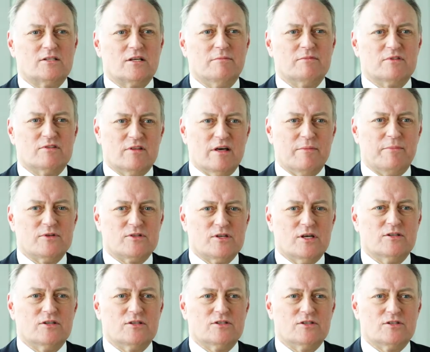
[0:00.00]
terms of their
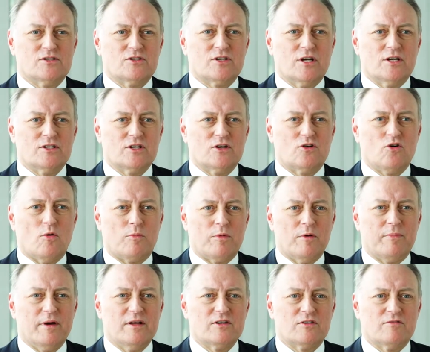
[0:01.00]
percentages change changing.
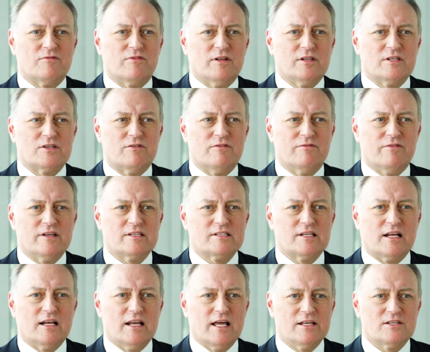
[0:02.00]
Corporate pension funds are
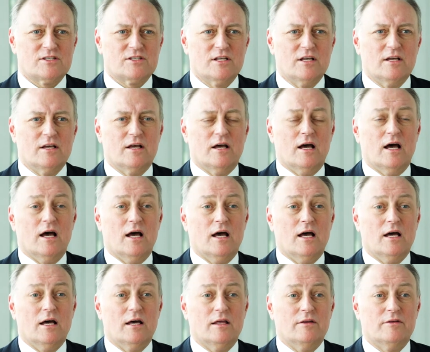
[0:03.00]
investing less,
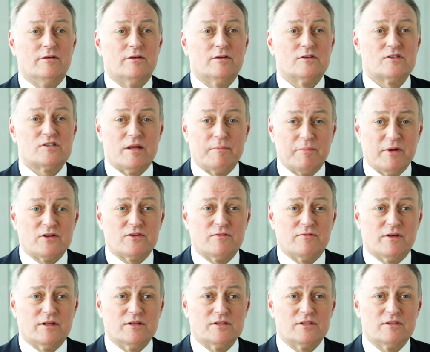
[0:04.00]
and state pension
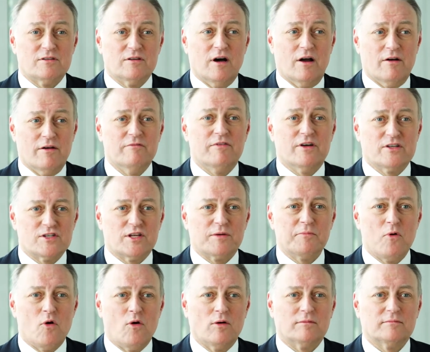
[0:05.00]
funds are investing
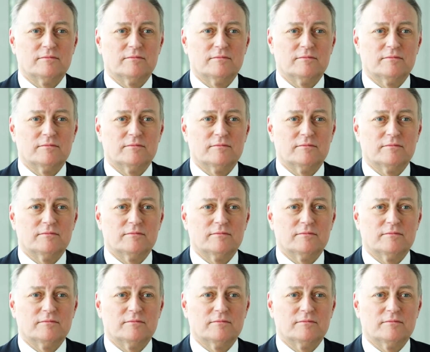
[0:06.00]
more.